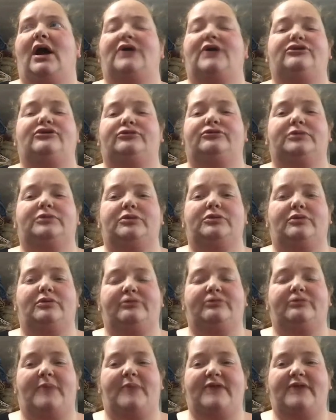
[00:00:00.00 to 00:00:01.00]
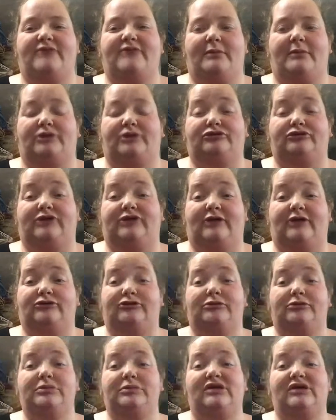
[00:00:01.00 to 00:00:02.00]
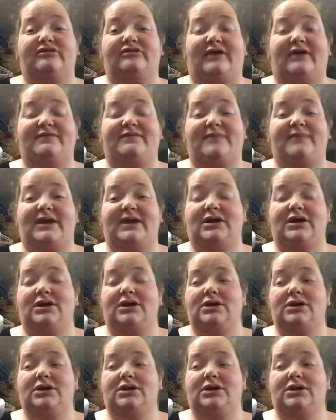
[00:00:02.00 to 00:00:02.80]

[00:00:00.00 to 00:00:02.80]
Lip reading: just really wasn't paying that much attention because I think